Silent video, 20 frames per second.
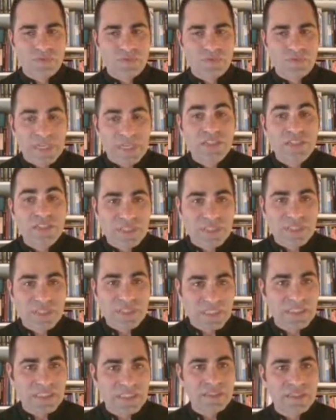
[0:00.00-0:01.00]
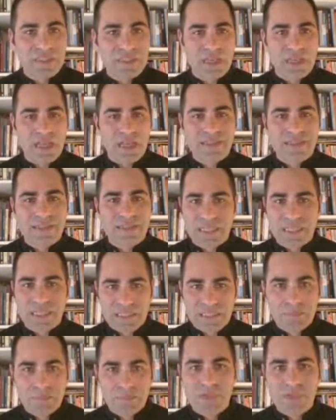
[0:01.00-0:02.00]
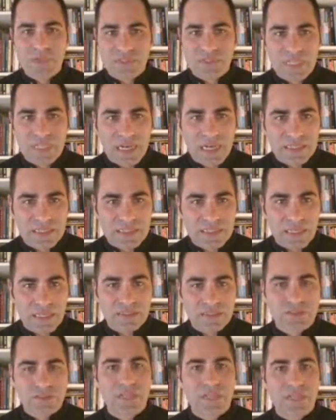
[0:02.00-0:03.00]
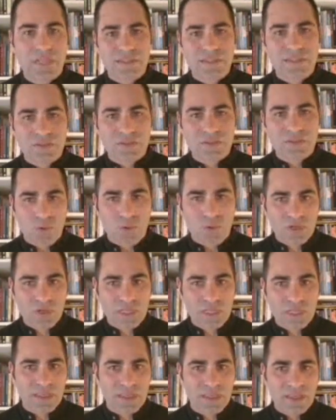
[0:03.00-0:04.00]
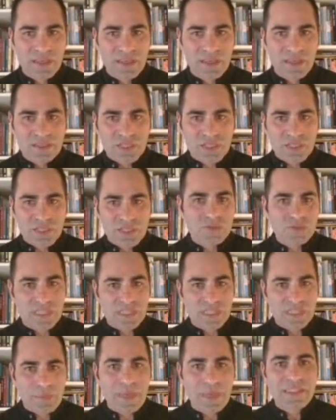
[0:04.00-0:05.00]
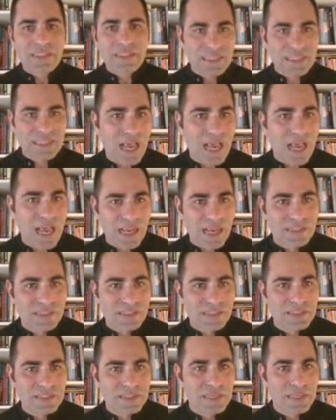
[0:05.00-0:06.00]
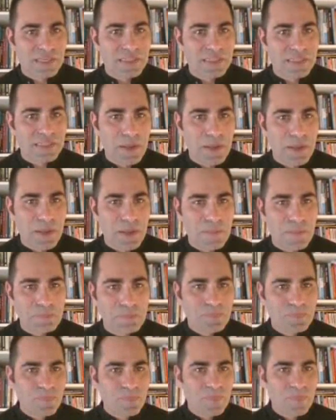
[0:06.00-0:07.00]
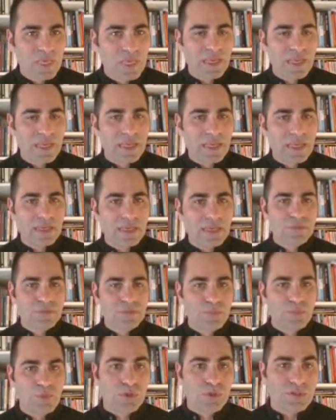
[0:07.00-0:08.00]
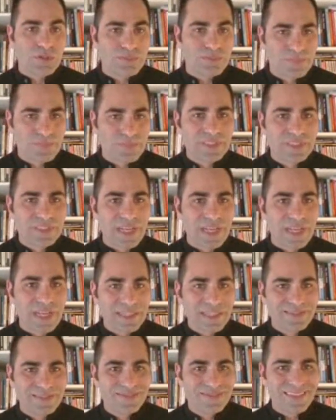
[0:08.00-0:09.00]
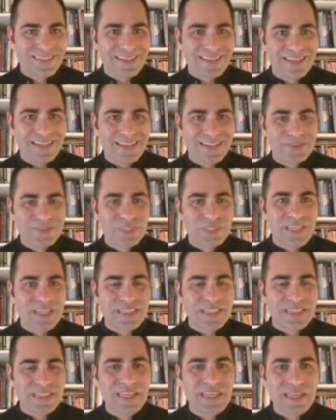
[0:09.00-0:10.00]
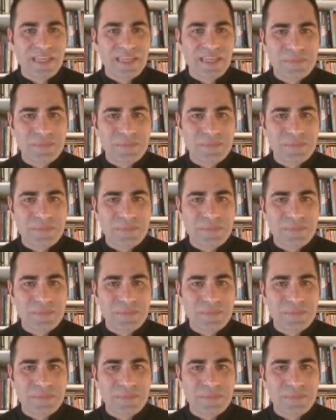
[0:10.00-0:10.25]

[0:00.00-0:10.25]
very interested in understanding personality, and not only just to see the basic signs as we studied